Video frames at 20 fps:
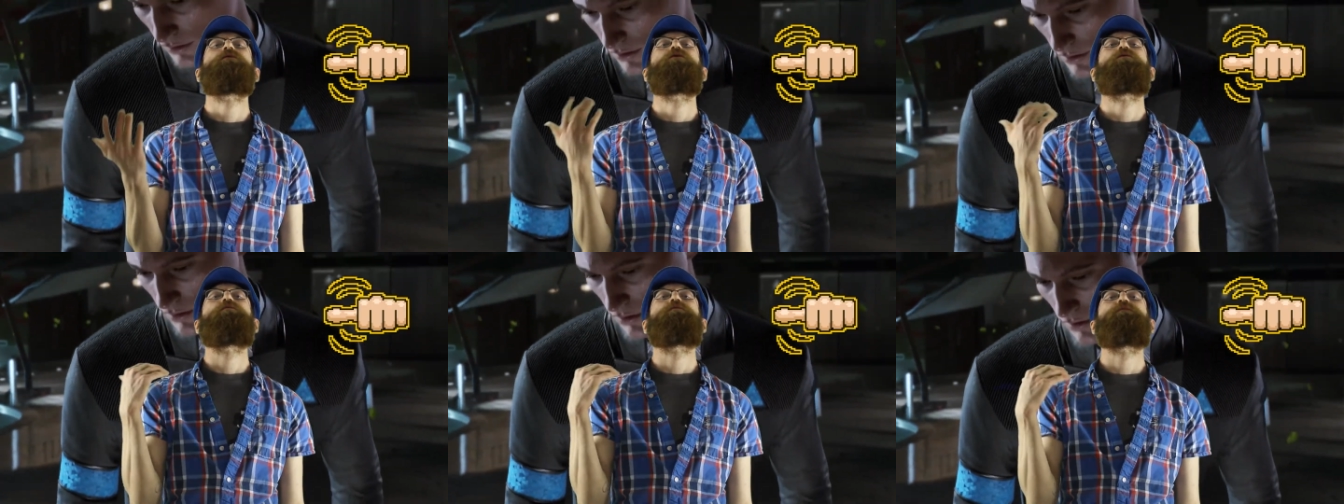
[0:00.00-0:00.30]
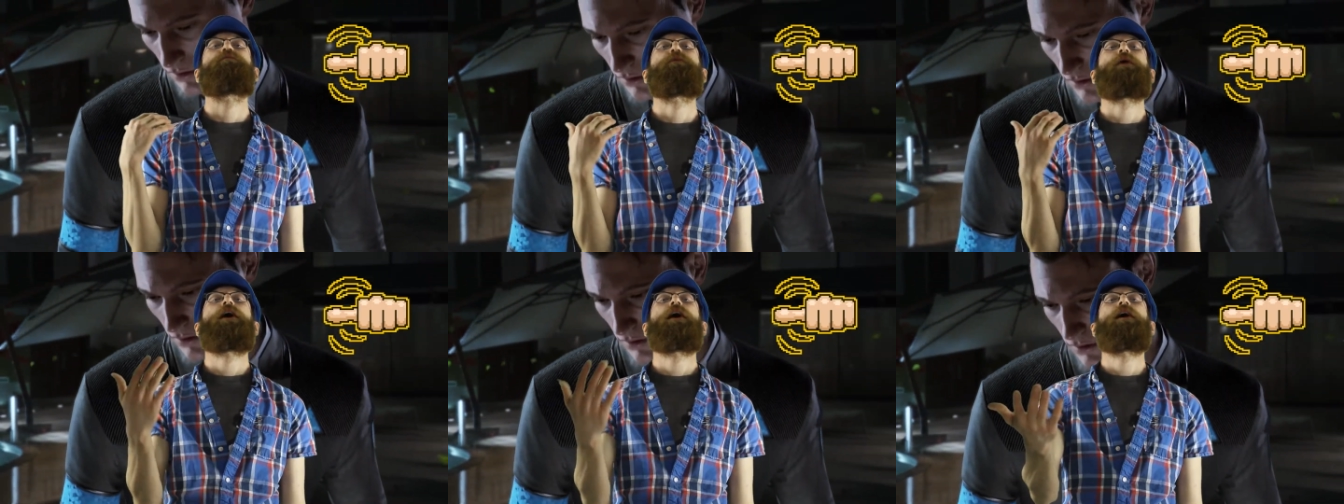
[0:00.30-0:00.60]
go
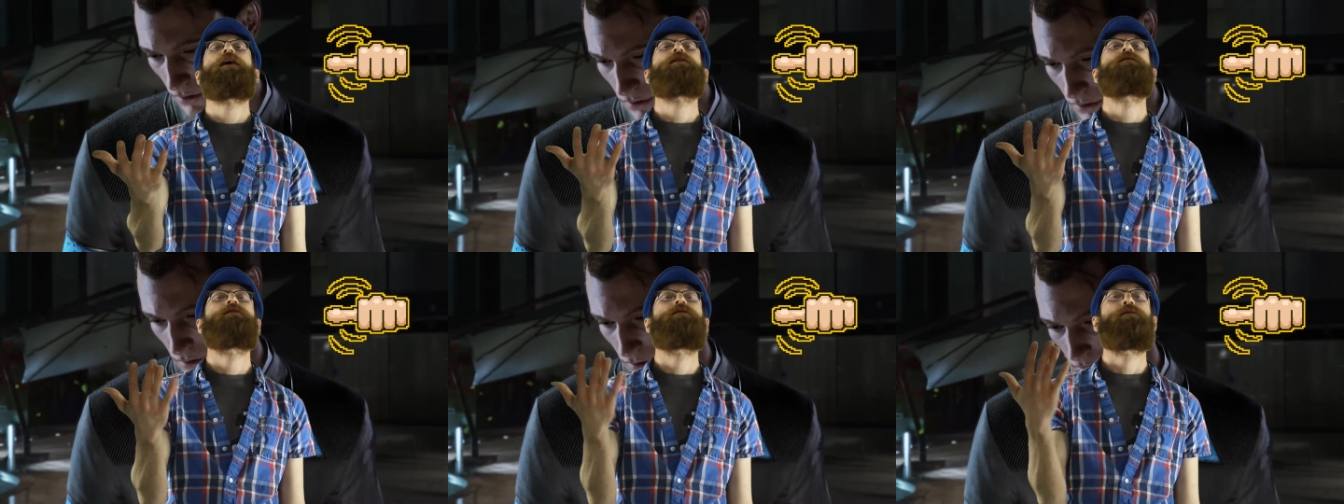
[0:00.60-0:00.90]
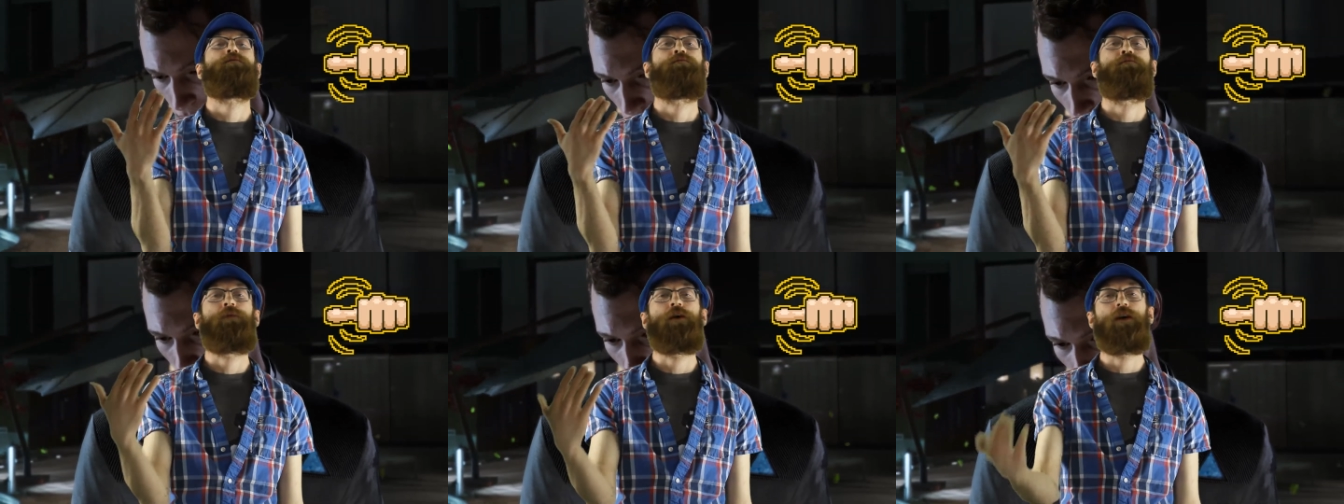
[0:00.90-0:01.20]
back to
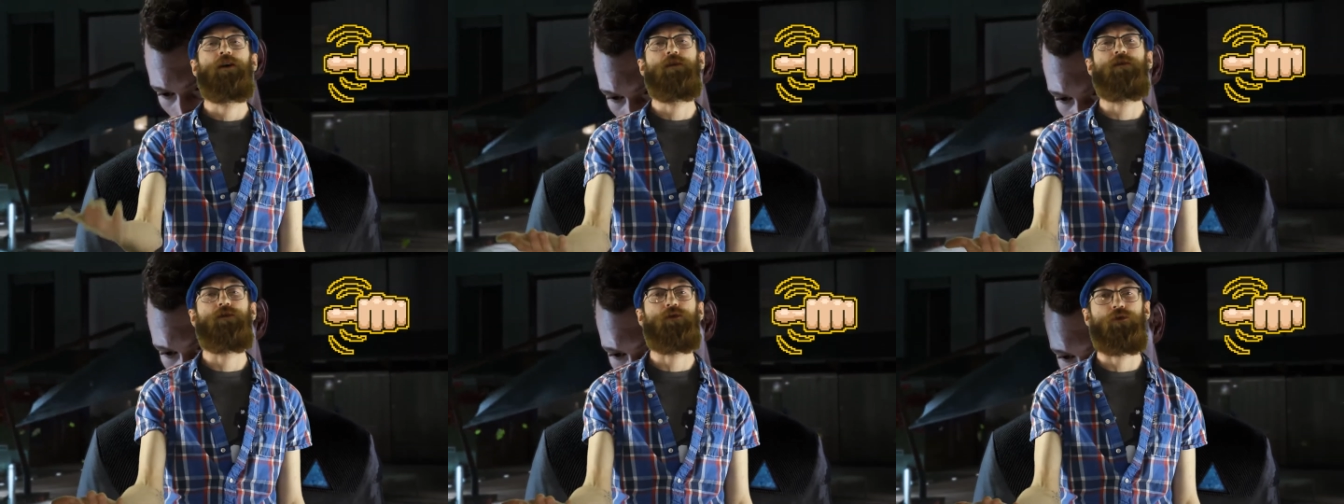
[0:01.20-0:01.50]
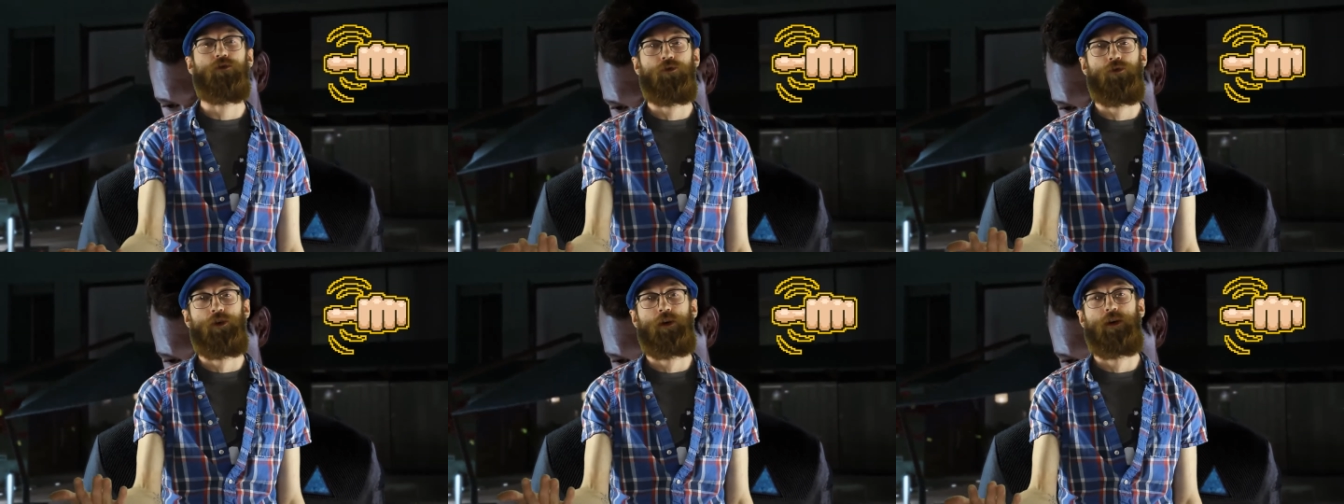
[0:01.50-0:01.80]

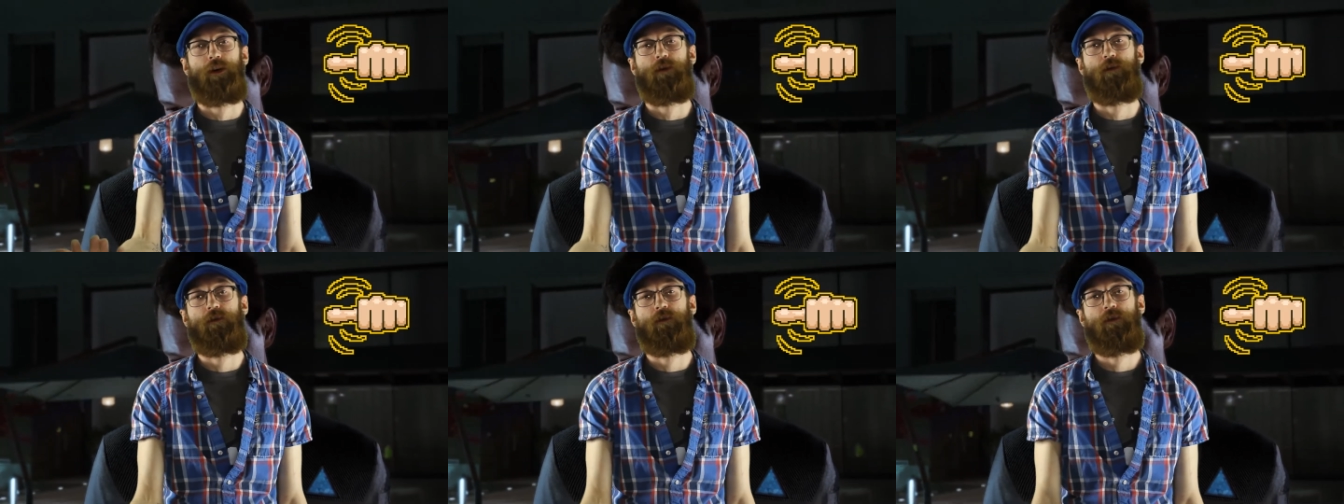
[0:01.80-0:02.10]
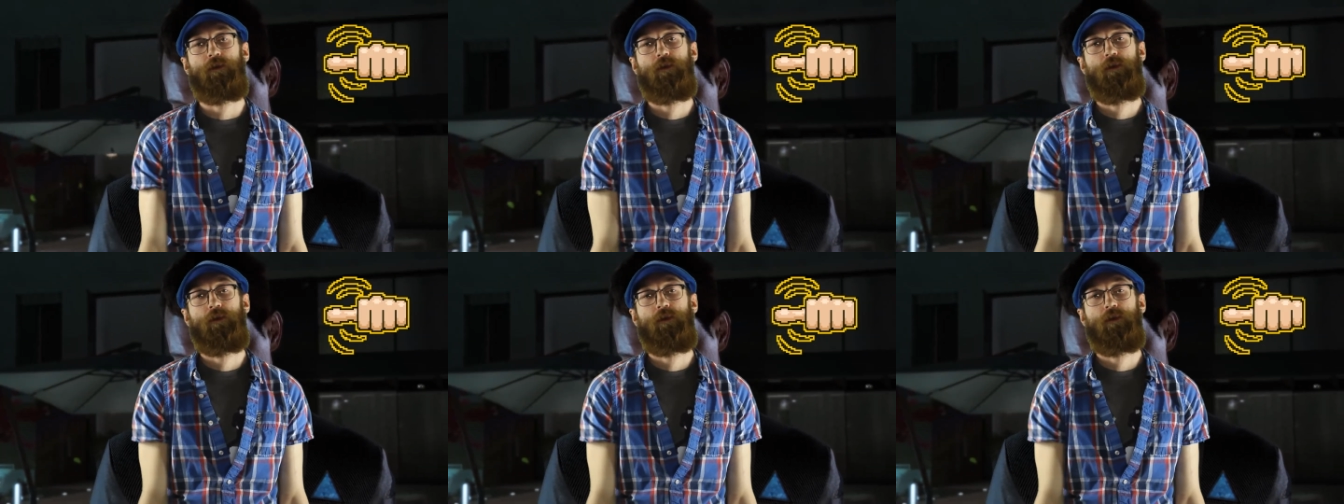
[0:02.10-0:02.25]
mysteries.